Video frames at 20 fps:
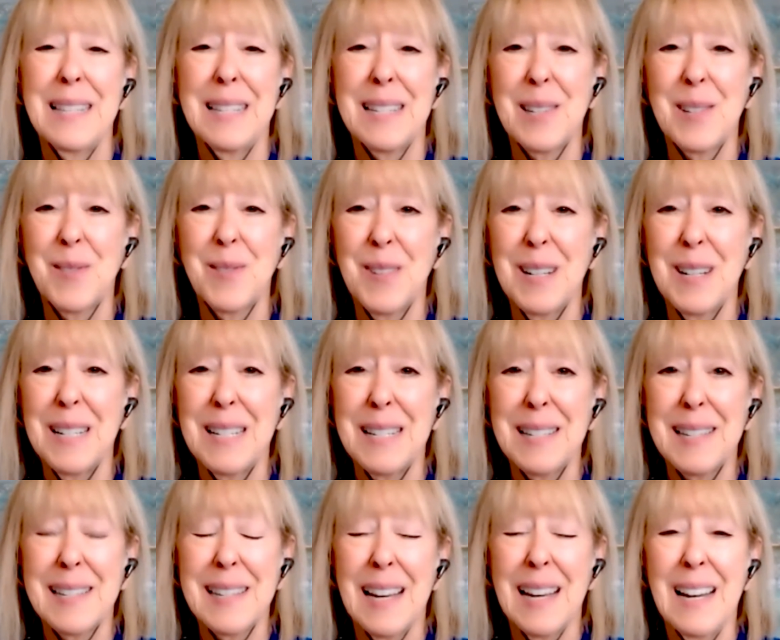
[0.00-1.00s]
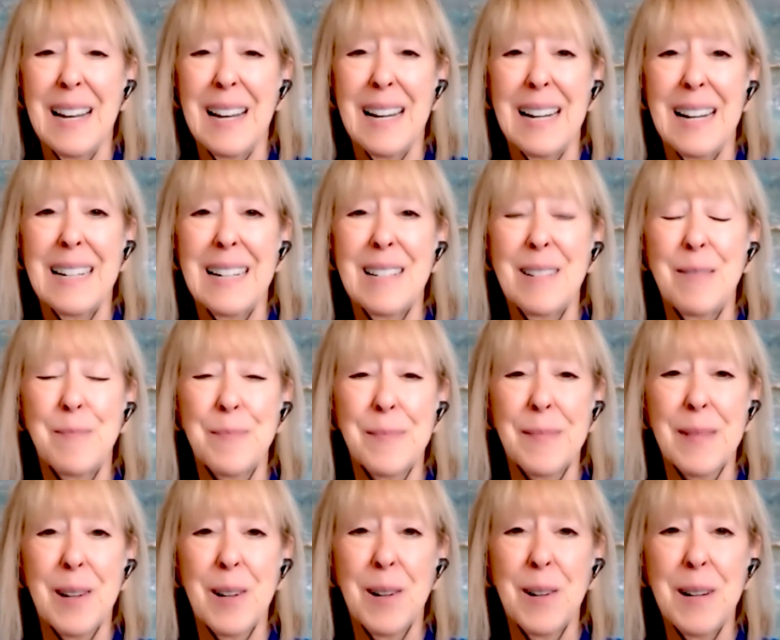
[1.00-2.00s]
This was,
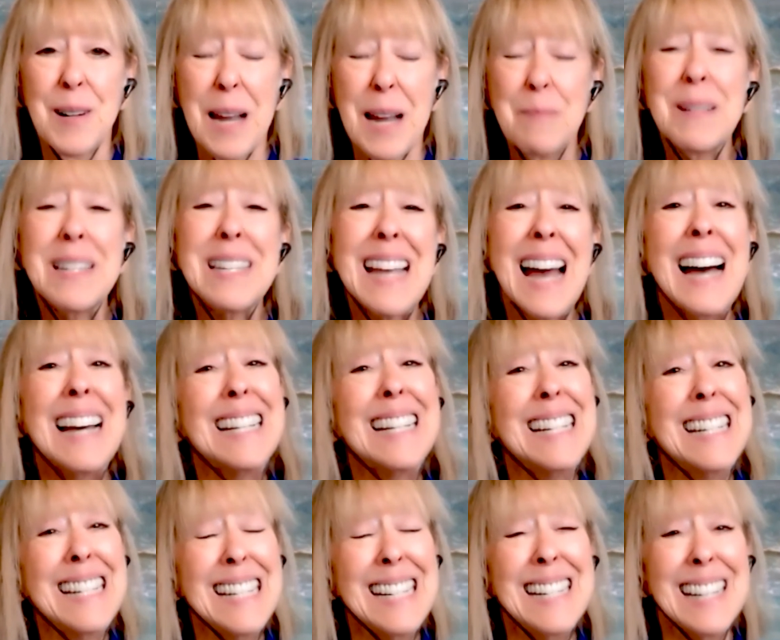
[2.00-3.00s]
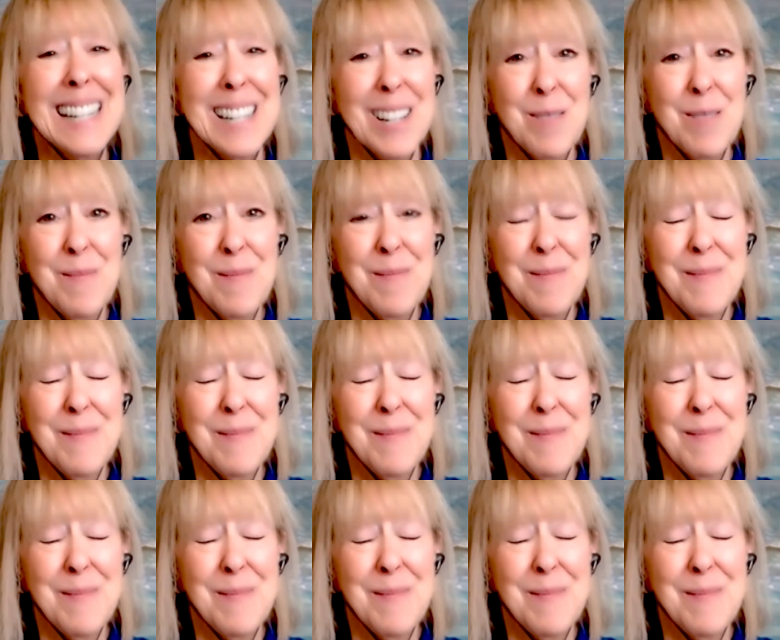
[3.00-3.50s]
her name is Anandita.